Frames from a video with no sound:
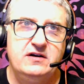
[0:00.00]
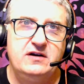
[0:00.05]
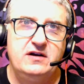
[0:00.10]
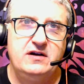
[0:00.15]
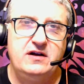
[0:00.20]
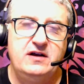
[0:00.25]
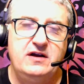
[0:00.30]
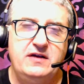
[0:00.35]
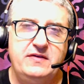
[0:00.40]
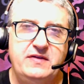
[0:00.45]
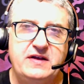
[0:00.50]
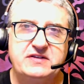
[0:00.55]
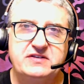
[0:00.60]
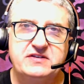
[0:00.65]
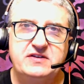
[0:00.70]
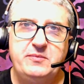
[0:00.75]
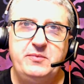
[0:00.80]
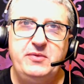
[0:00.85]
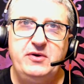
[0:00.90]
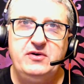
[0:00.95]
And that's the
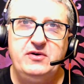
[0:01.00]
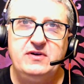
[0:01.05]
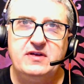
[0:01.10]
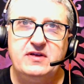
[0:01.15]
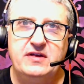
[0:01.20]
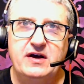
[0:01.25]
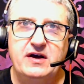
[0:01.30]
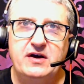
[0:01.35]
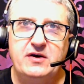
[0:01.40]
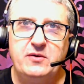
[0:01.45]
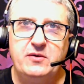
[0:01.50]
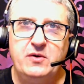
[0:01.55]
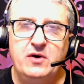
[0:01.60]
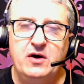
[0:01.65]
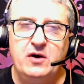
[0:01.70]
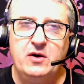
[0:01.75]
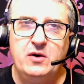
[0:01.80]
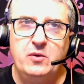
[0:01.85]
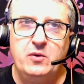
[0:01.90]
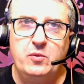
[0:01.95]
beauty, though.
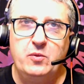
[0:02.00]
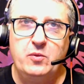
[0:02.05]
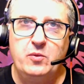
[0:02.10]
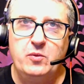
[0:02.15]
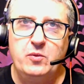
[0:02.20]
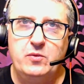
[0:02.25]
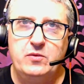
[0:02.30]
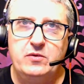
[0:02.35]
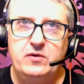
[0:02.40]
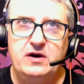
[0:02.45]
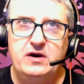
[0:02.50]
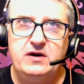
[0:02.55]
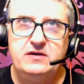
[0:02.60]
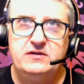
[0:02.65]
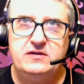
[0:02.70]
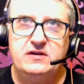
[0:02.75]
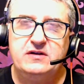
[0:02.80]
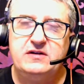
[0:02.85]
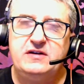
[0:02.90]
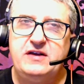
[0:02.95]
And
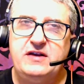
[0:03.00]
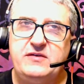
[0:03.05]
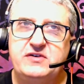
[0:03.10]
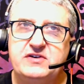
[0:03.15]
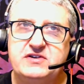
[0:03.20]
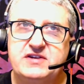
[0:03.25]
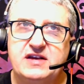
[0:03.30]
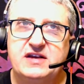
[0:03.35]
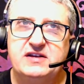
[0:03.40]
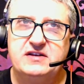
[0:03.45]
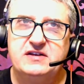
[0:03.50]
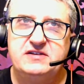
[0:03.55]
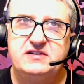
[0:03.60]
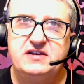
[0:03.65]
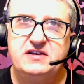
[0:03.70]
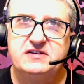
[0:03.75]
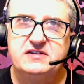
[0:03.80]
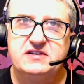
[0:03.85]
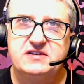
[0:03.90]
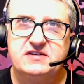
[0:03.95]
even
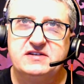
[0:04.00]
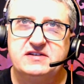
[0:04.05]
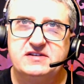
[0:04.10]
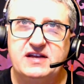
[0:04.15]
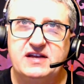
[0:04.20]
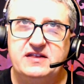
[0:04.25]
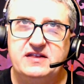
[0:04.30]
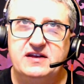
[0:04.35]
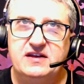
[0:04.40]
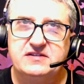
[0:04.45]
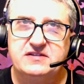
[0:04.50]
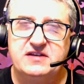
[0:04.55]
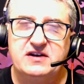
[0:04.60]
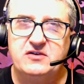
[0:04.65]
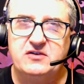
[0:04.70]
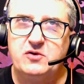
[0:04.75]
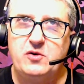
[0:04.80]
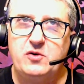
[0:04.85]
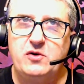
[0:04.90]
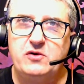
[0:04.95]
Jesus said this. I don't
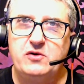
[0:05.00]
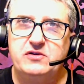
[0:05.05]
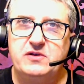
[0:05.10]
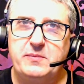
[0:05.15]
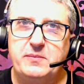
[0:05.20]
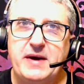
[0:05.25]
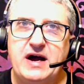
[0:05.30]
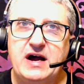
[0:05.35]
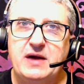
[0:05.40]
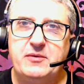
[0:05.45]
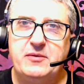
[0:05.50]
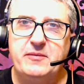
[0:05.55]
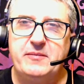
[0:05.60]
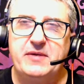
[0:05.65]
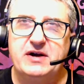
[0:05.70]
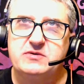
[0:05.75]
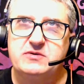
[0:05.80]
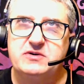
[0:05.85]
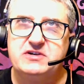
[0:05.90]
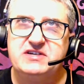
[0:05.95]
quote the Bible
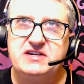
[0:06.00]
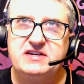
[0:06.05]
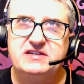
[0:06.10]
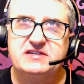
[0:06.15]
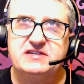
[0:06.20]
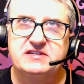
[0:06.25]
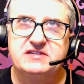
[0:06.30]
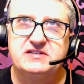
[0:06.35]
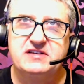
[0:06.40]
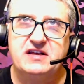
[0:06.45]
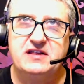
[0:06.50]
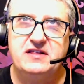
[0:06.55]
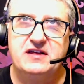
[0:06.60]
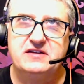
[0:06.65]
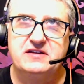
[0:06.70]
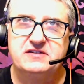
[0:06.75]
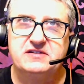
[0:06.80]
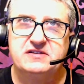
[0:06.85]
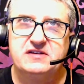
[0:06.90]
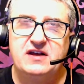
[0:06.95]
much, but Jesus said
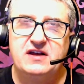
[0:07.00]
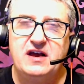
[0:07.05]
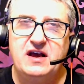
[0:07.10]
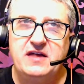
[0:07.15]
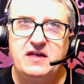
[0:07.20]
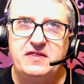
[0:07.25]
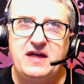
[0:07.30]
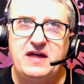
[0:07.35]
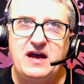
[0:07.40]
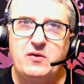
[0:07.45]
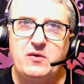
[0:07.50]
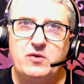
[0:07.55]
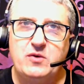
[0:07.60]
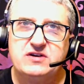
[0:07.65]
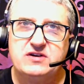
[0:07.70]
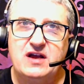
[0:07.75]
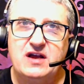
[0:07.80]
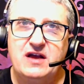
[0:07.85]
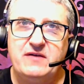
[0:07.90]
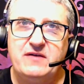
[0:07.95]
this. That which
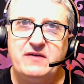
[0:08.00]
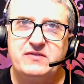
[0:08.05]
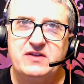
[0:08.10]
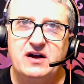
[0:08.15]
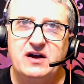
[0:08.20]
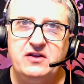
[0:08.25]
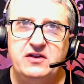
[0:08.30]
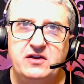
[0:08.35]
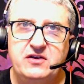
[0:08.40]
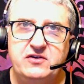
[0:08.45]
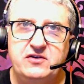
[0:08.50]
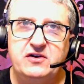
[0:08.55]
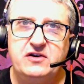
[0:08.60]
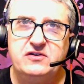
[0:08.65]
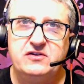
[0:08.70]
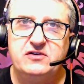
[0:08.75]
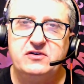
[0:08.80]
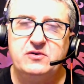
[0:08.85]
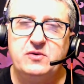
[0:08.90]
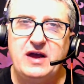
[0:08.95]
I have done, you can
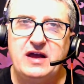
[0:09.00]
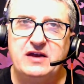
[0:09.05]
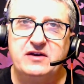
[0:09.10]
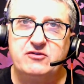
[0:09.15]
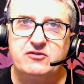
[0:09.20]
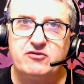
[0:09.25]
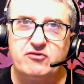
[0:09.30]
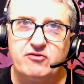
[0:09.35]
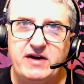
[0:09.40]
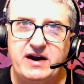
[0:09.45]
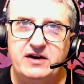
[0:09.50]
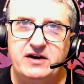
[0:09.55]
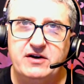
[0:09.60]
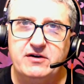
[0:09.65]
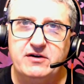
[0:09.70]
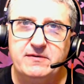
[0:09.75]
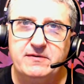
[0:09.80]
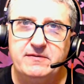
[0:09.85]
do and greater.